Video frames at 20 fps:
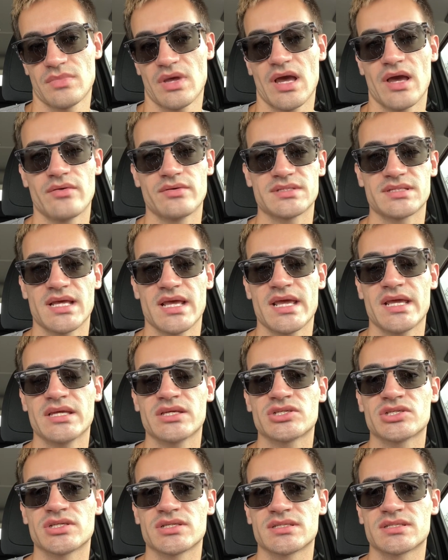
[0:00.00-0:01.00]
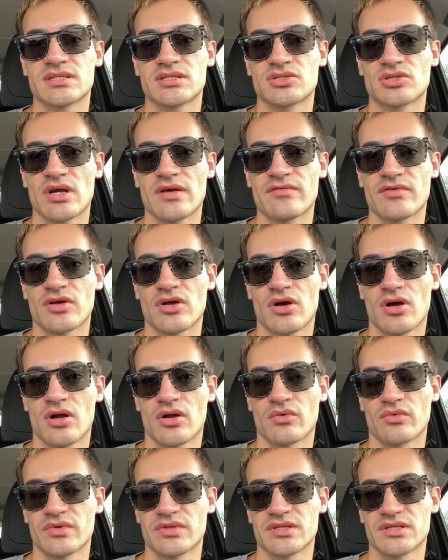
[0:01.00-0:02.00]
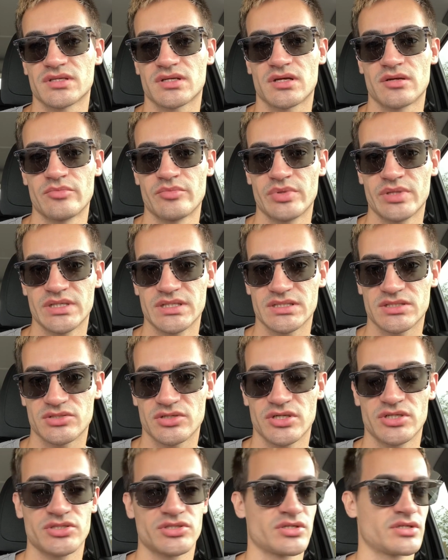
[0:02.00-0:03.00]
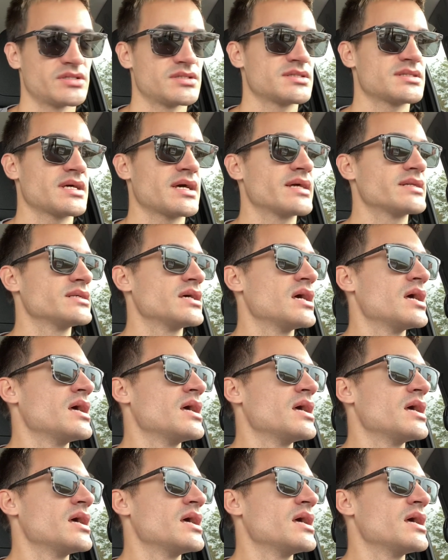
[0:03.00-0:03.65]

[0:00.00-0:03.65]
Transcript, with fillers: I was anxious to drive a car with a complete stranger inside.